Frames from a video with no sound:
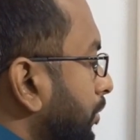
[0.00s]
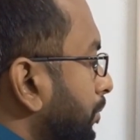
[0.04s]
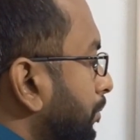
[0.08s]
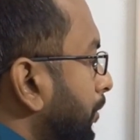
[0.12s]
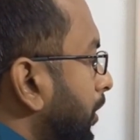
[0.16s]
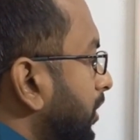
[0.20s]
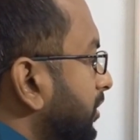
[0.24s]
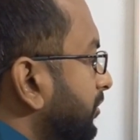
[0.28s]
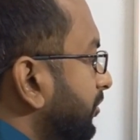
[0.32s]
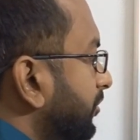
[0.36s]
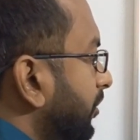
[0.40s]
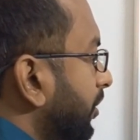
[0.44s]
of
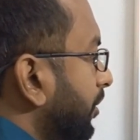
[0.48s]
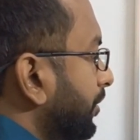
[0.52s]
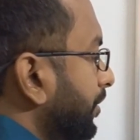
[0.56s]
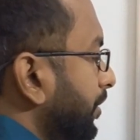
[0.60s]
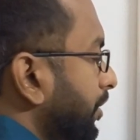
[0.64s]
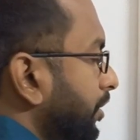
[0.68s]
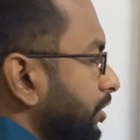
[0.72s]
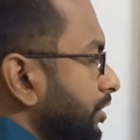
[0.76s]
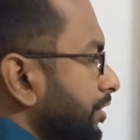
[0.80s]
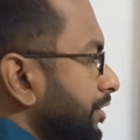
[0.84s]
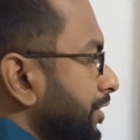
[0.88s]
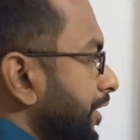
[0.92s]
mass
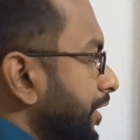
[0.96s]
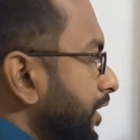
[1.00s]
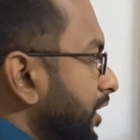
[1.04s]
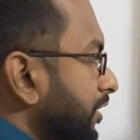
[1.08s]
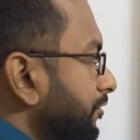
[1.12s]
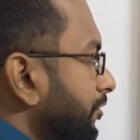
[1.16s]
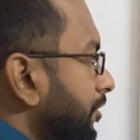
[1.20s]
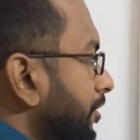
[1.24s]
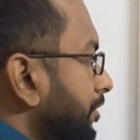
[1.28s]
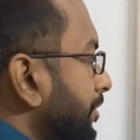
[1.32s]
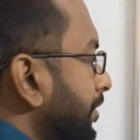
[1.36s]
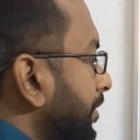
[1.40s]
velocity or the center
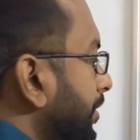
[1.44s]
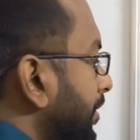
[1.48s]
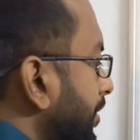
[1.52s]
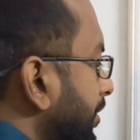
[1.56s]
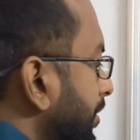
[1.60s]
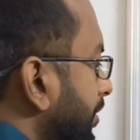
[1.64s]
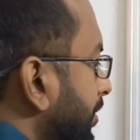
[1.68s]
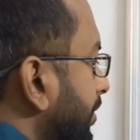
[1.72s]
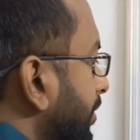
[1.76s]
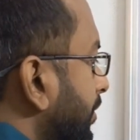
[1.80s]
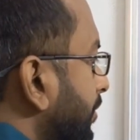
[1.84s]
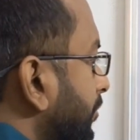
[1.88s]
velocity
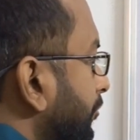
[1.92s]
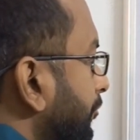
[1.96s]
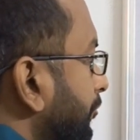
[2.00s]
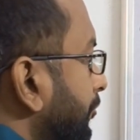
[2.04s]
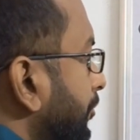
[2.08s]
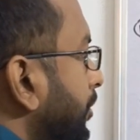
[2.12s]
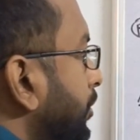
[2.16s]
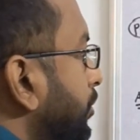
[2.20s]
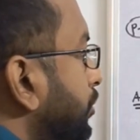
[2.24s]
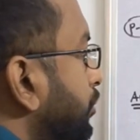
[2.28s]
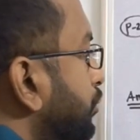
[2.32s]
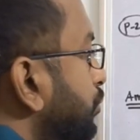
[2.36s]
is
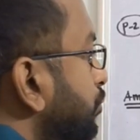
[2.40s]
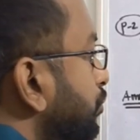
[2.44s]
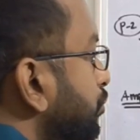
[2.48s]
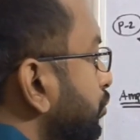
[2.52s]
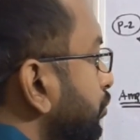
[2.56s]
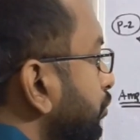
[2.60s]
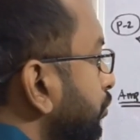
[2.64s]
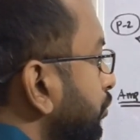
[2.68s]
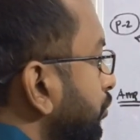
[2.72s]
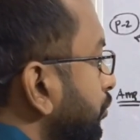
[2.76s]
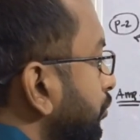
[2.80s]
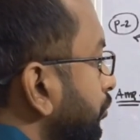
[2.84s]
V2.
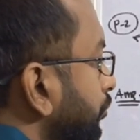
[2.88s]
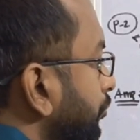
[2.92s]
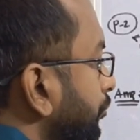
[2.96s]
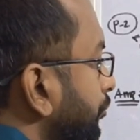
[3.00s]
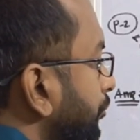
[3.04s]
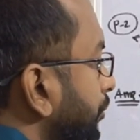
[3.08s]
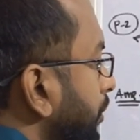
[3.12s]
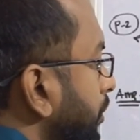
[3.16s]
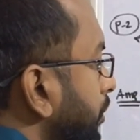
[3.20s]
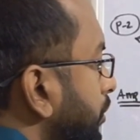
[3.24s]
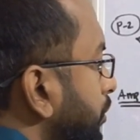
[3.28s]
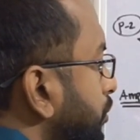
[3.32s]

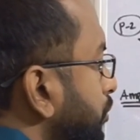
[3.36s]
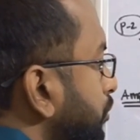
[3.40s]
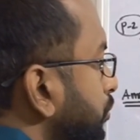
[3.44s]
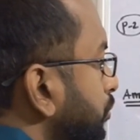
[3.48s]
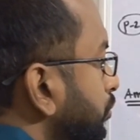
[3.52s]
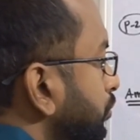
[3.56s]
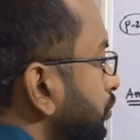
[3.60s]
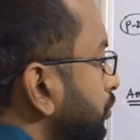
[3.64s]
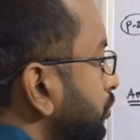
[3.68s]
V2.